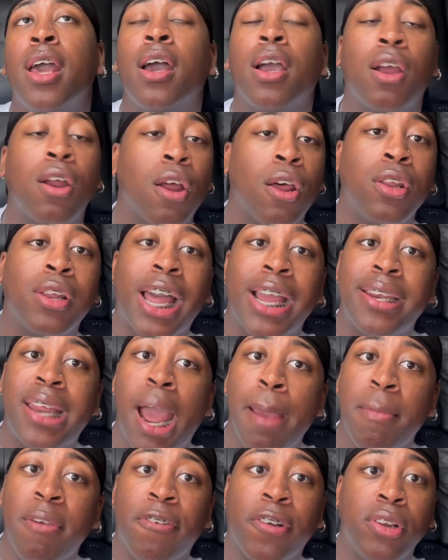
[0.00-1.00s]
Girl, it looked like
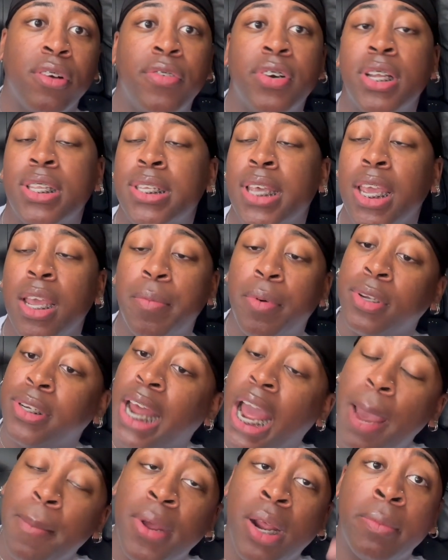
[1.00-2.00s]
Diamond fell over a table.
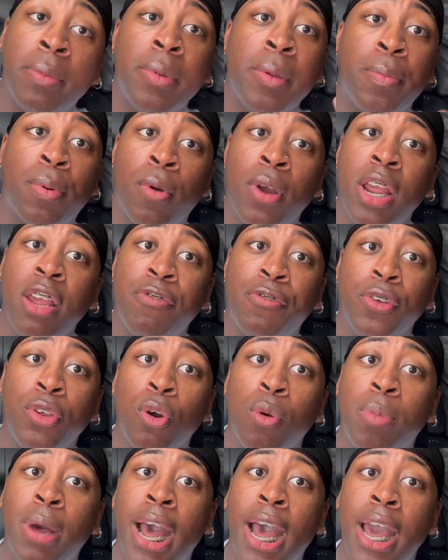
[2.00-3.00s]
Diamond, I'm gonna be praying for
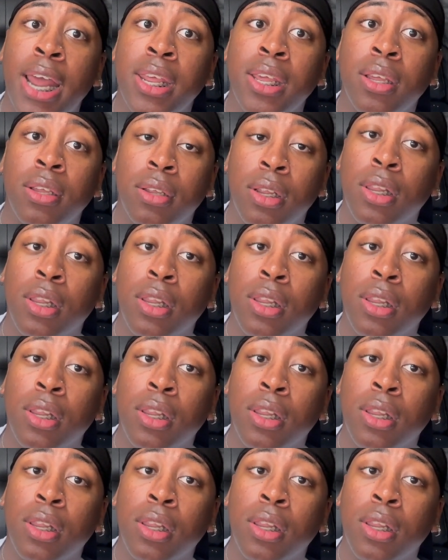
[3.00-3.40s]
your body.